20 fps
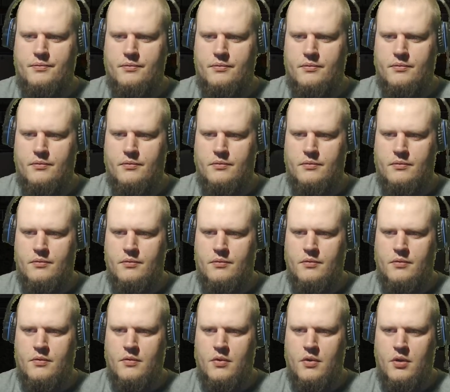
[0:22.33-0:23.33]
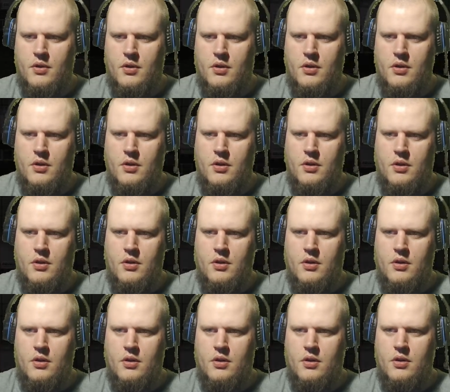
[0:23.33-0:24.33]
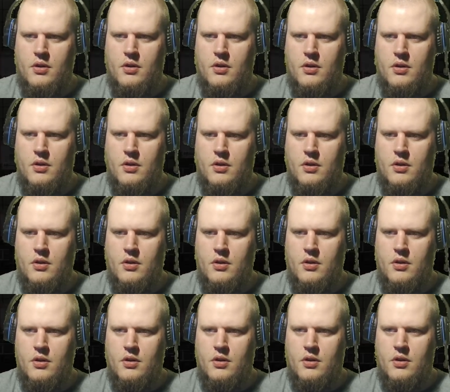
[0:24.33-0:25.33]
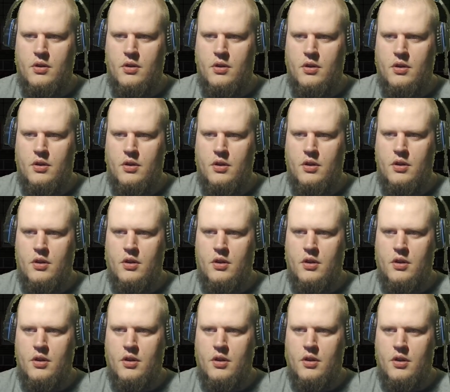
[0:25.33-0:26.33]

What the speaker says: [no speech]